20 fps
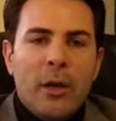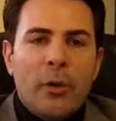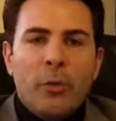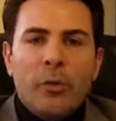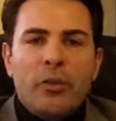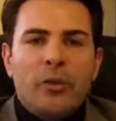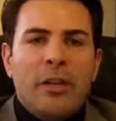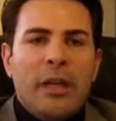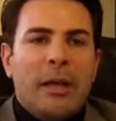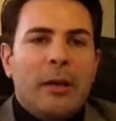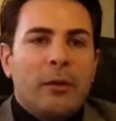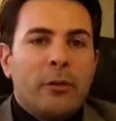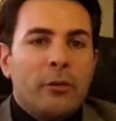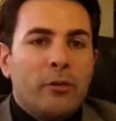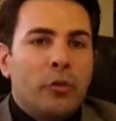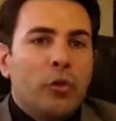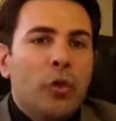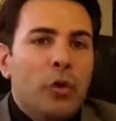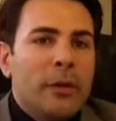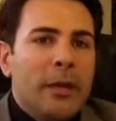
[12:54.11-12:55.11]
which
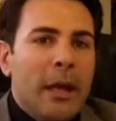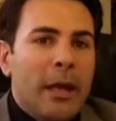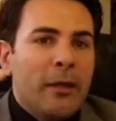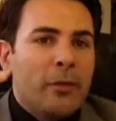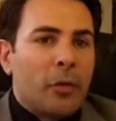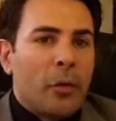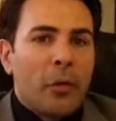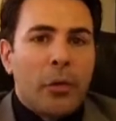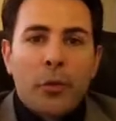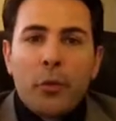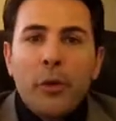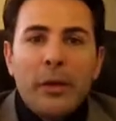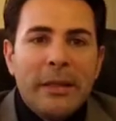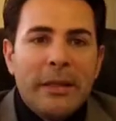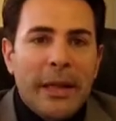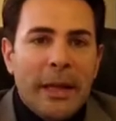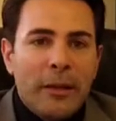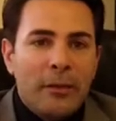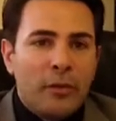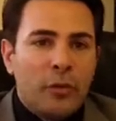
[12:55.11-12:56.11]
take 2 days or
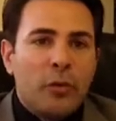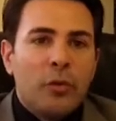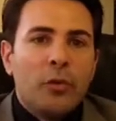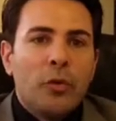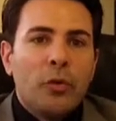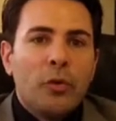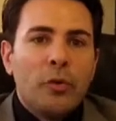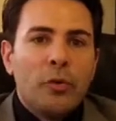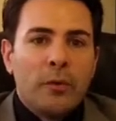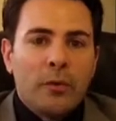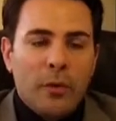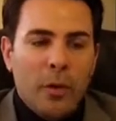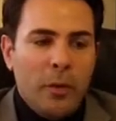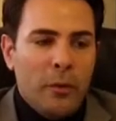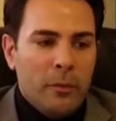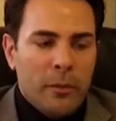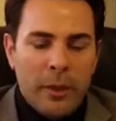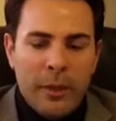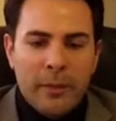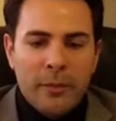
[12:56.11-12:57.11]
3 days to do
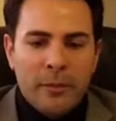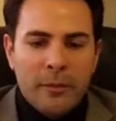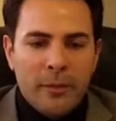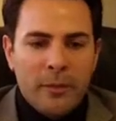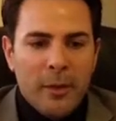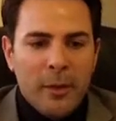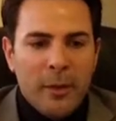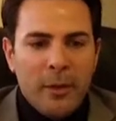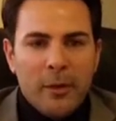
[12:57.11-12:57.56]
so, and